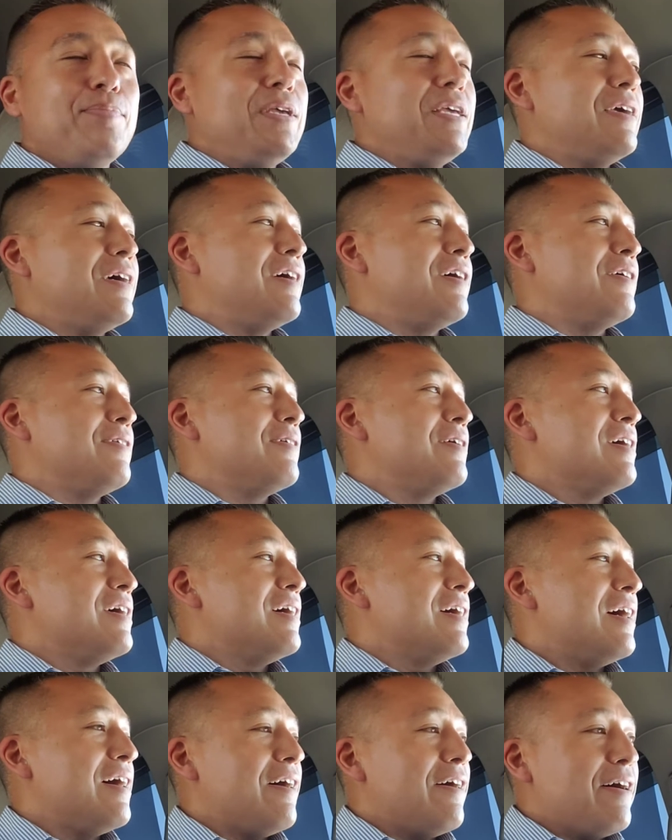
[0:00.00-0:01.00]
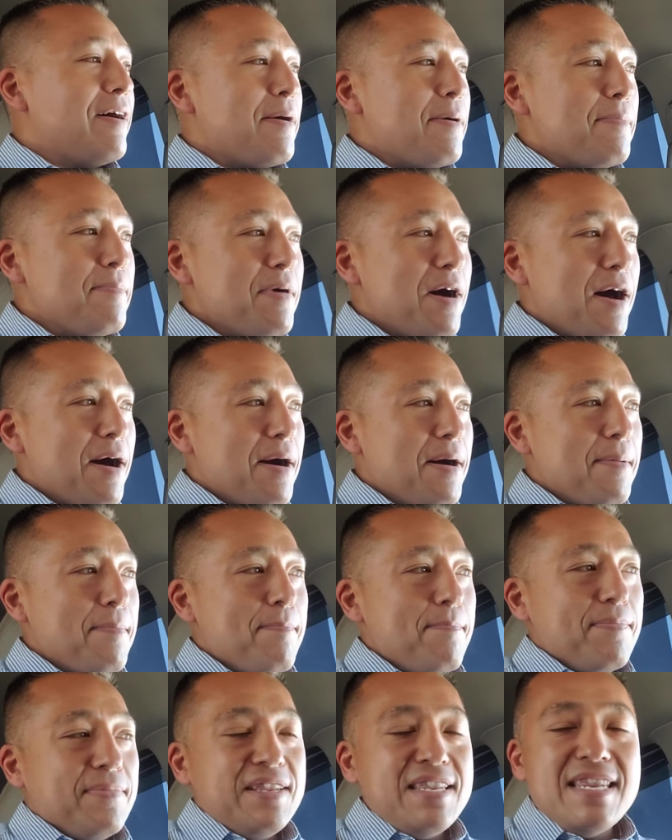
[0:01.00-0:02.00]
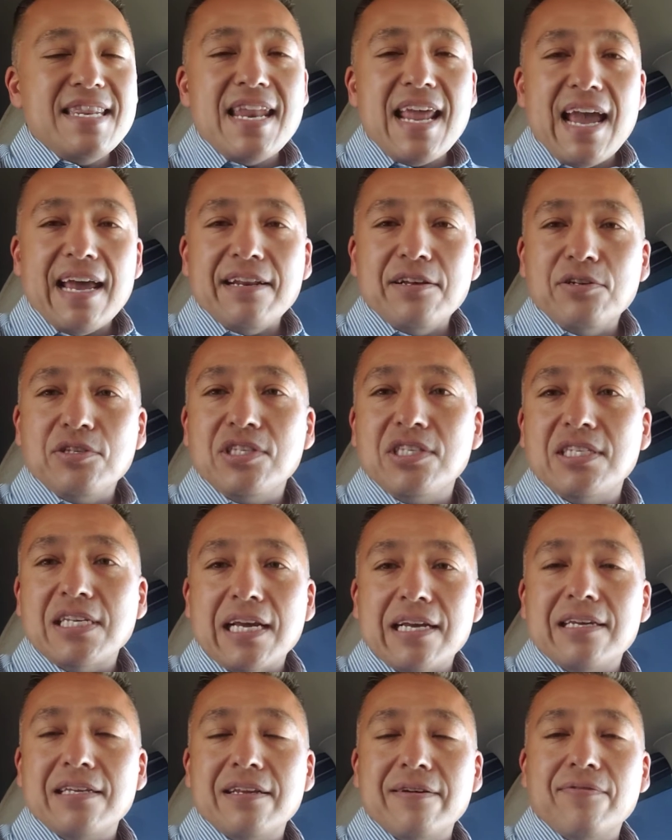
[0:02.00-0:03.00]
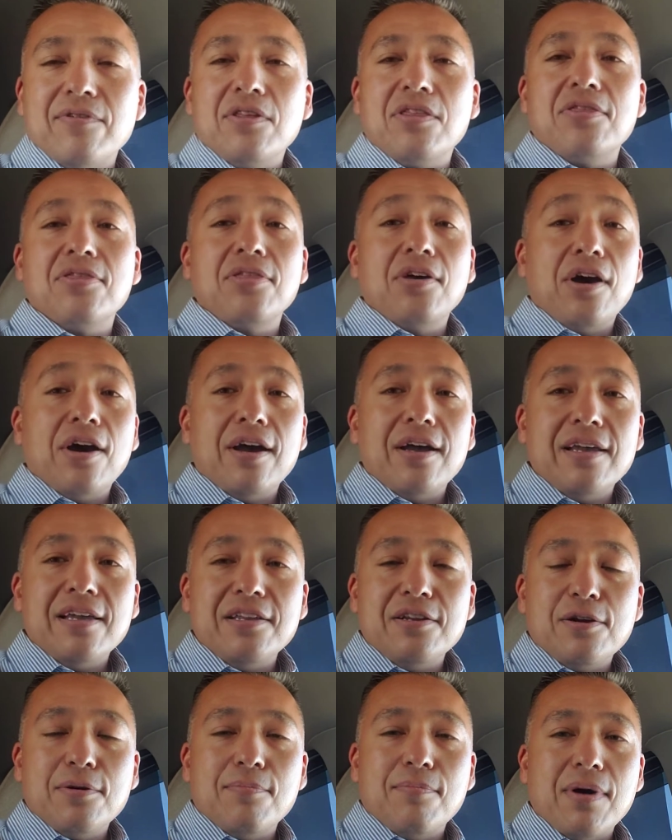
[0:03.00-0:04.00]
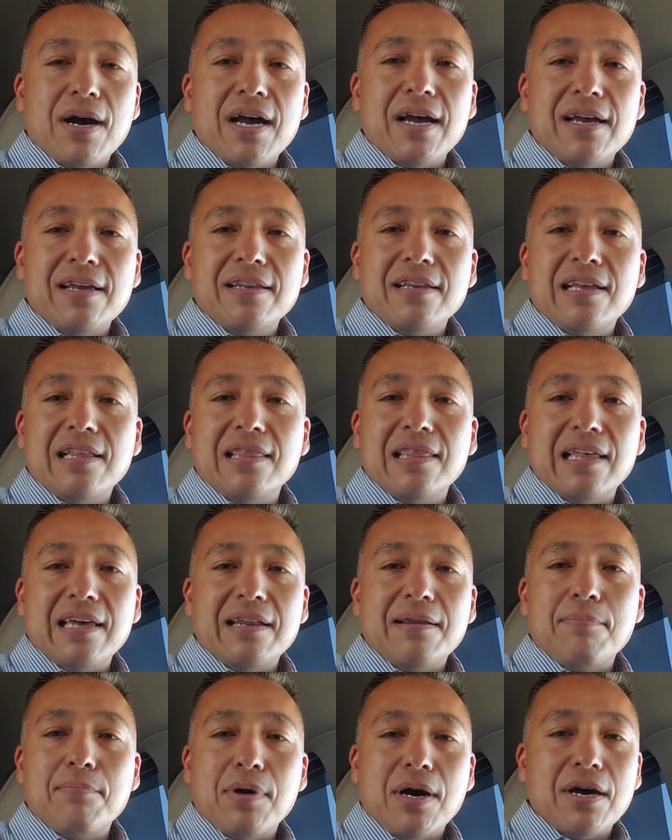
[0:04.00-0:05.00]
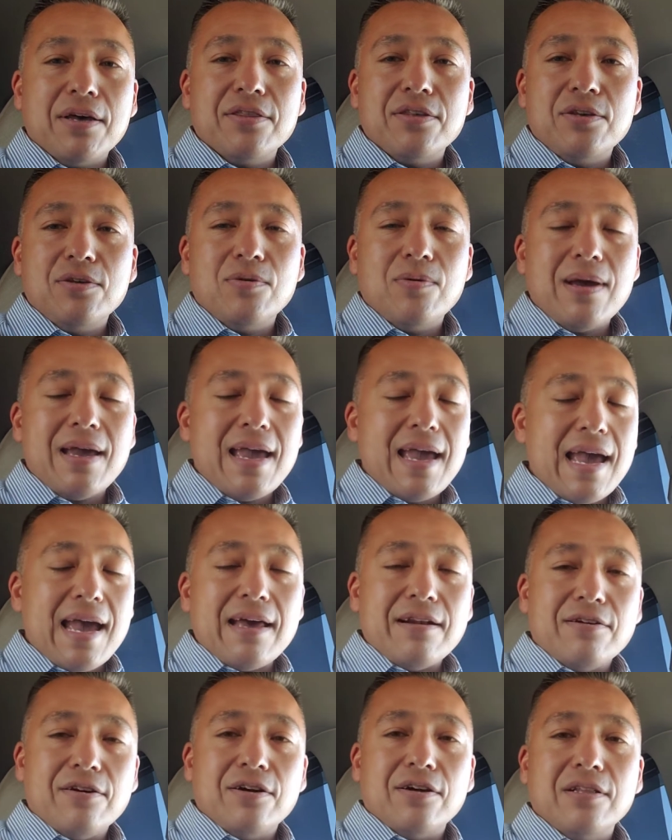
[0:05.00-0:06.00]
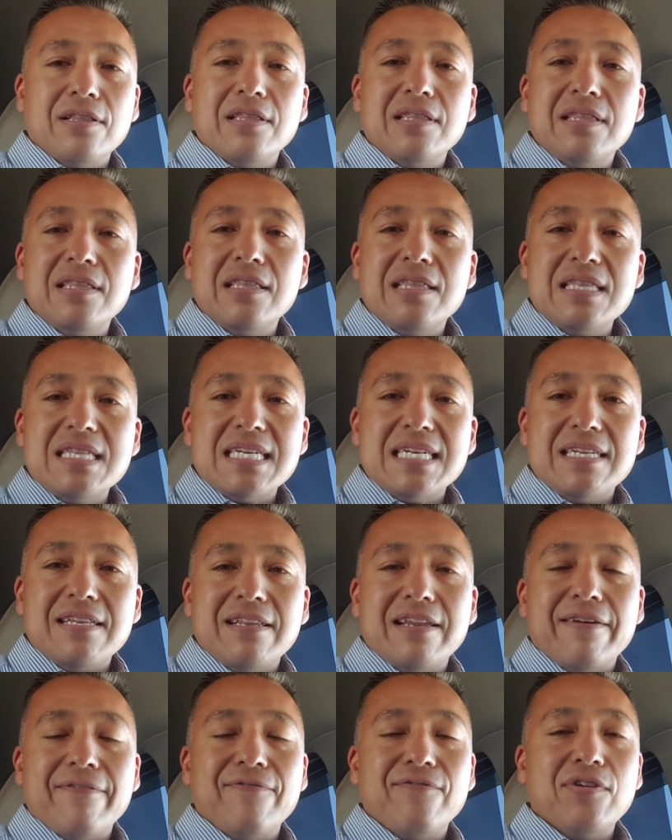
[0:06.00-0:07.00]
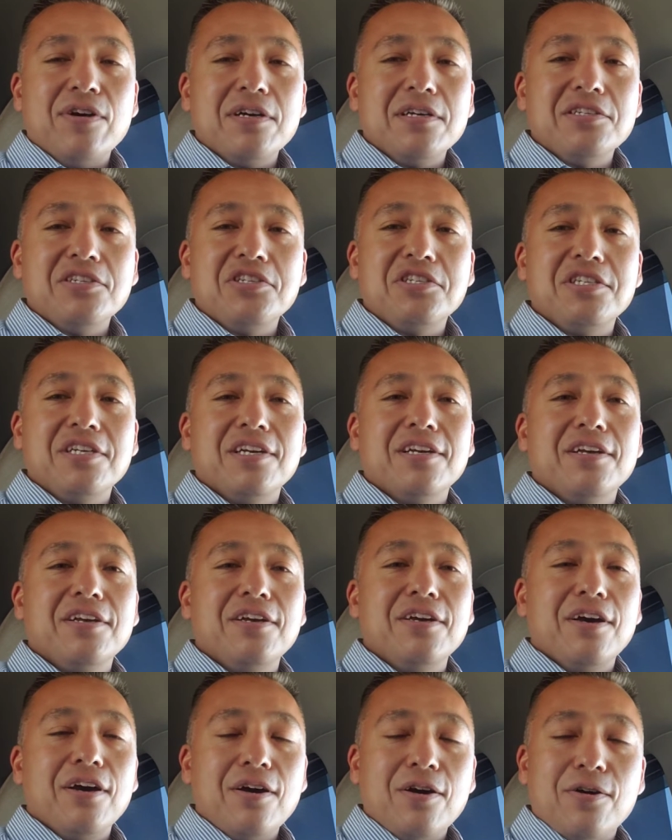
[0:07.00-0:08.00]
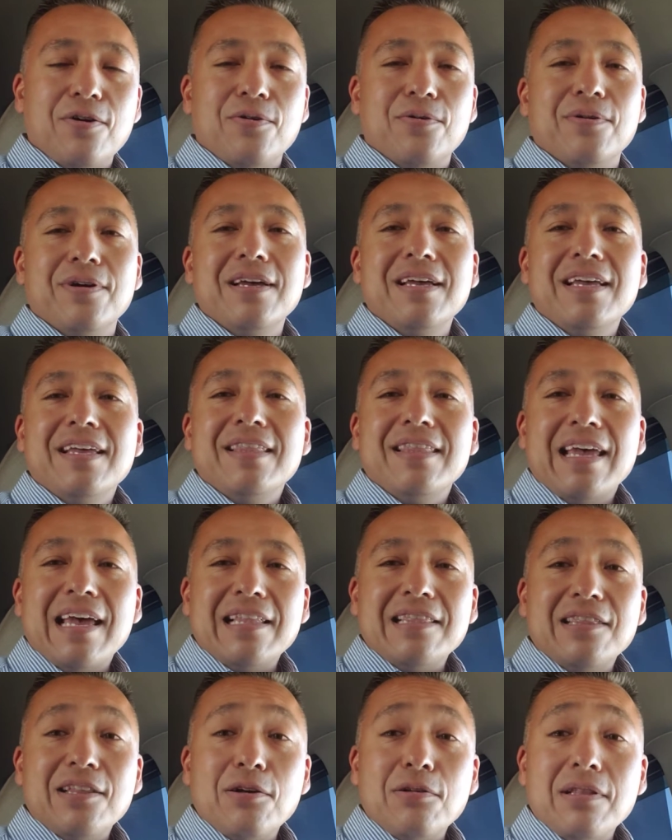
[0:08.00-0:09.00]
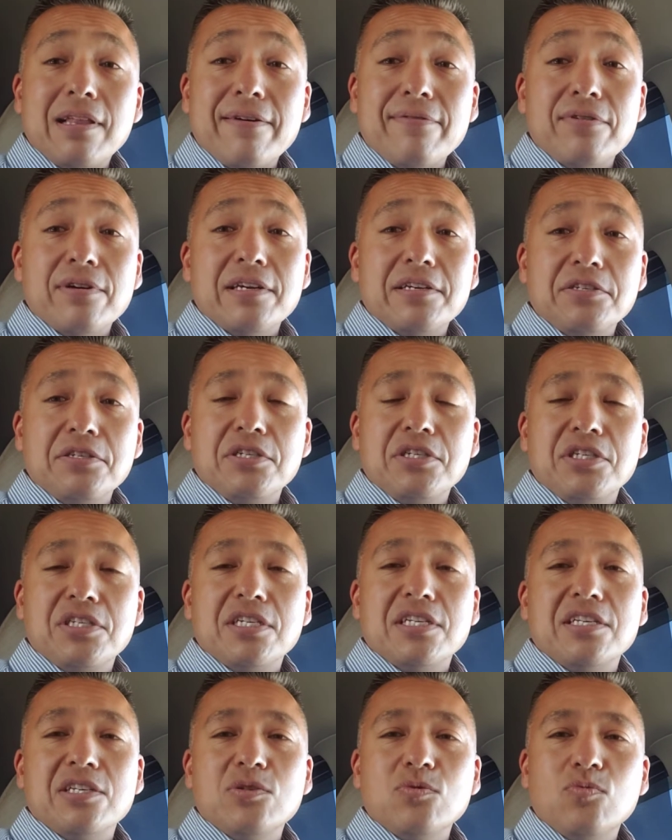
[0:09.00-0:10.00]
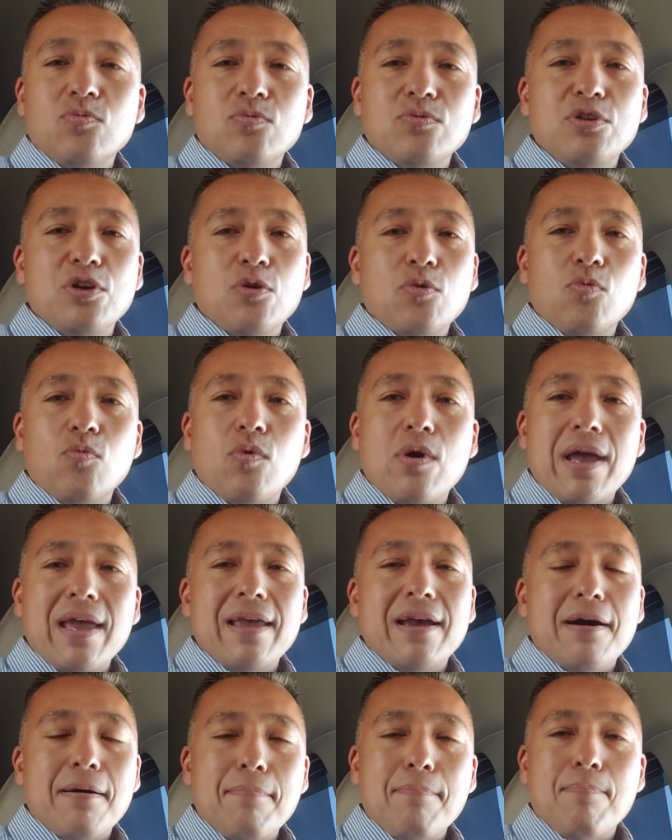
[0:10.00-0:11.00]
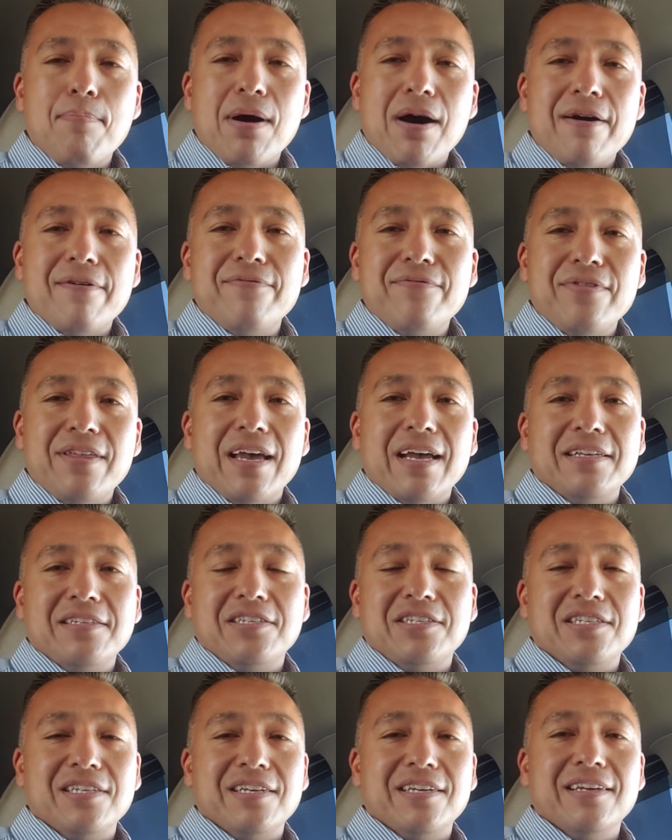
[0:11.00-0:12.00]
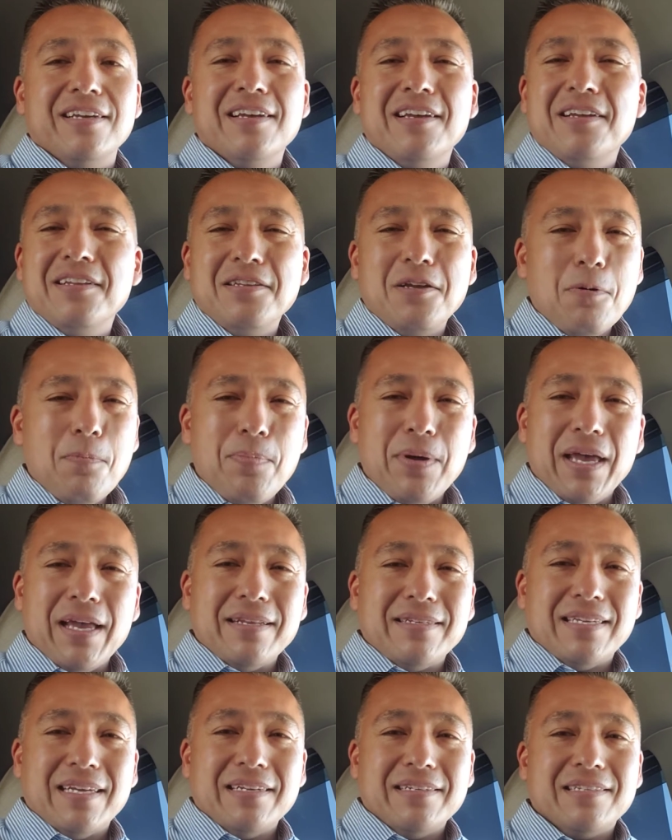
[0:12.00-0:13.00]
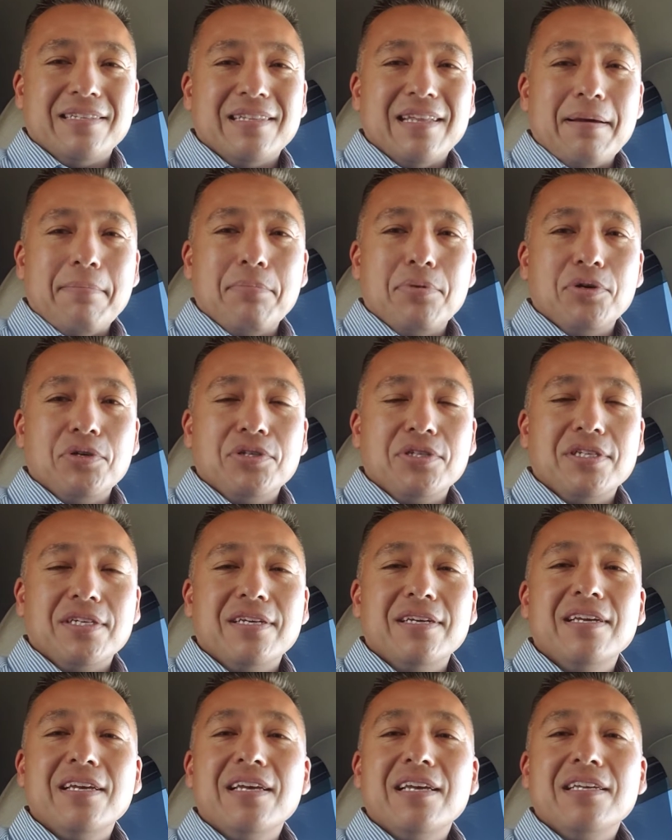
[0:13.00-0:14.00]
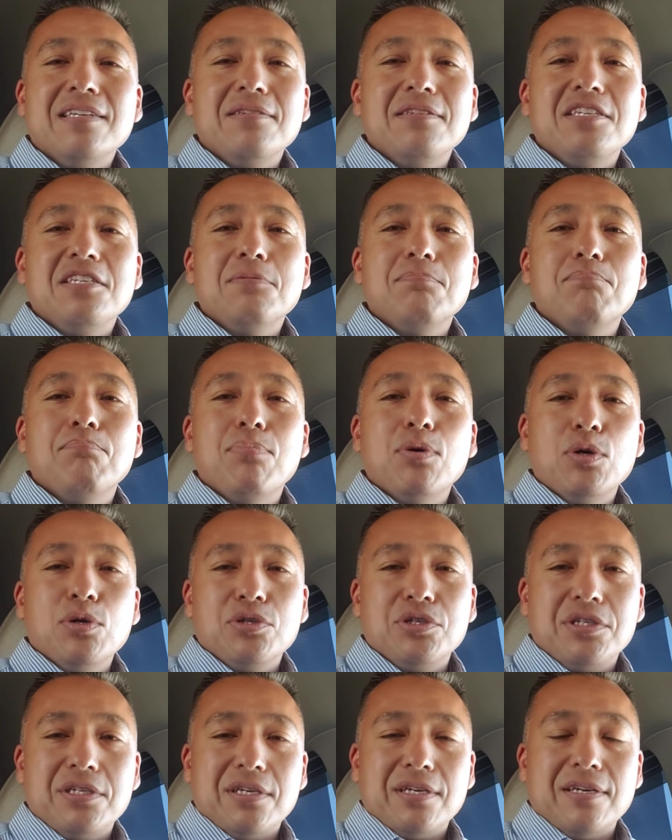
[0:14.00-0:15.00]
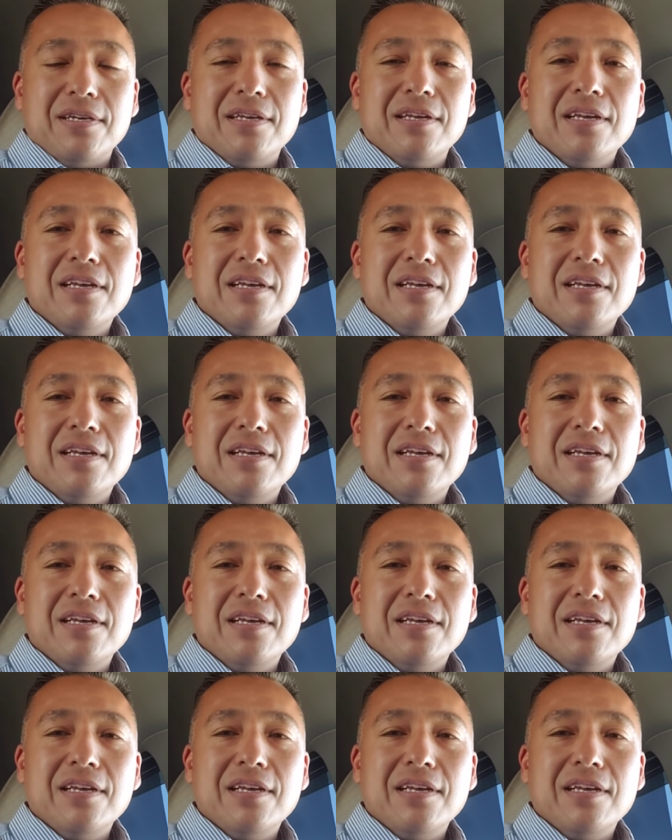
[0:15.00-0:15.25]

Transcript: be a, a, a nanosecond of a thought in your mind and let it bother you at all. Let that fucking shit go. That low level energy shit is, you're way above that shit. Don't pay attention to that bullshit. It's just bullshit.